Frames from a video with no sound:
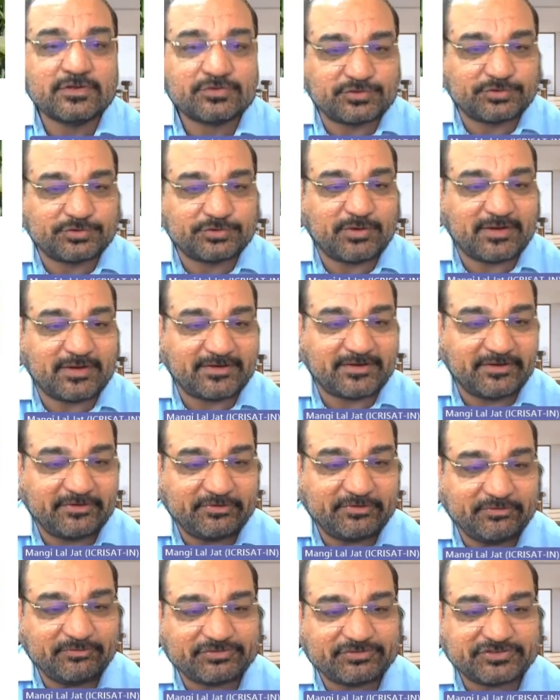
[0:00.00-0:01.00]
So you are
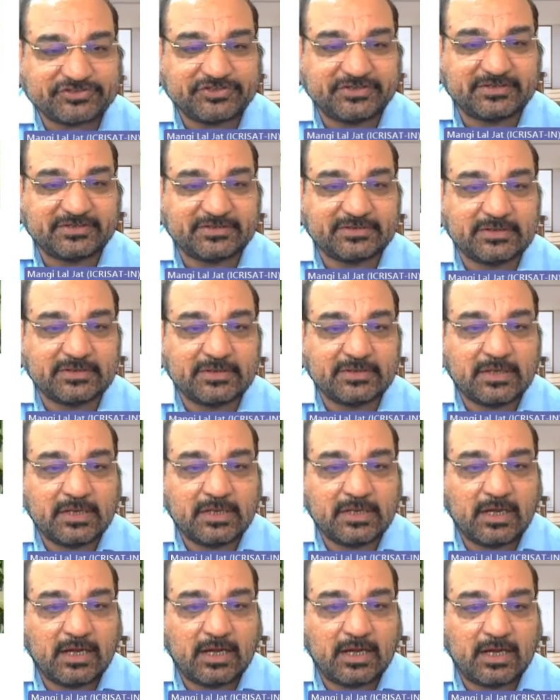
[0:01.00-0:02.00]
reducing
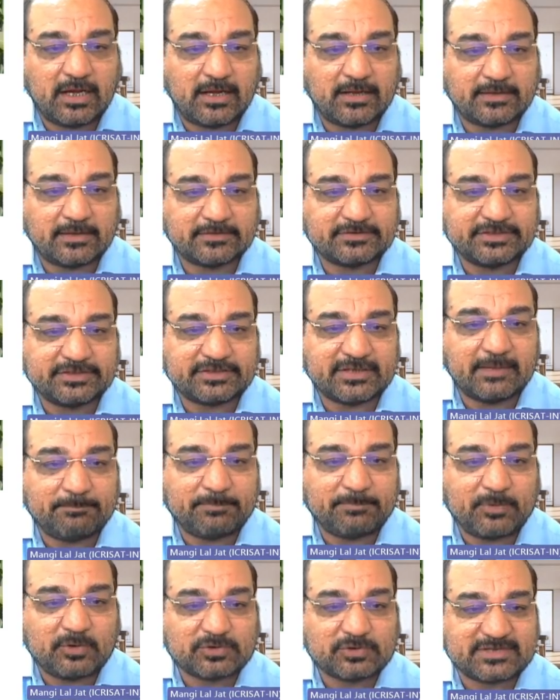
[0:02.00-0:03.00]
the
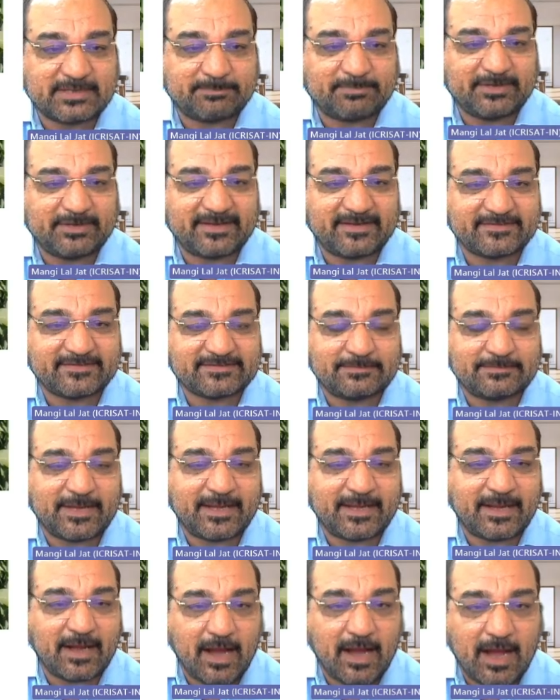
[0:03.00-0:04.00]
compost application
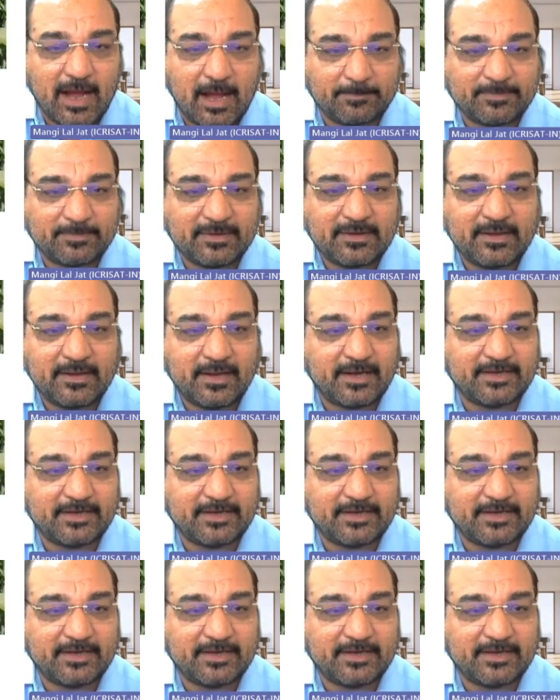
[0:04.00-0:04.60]
by half,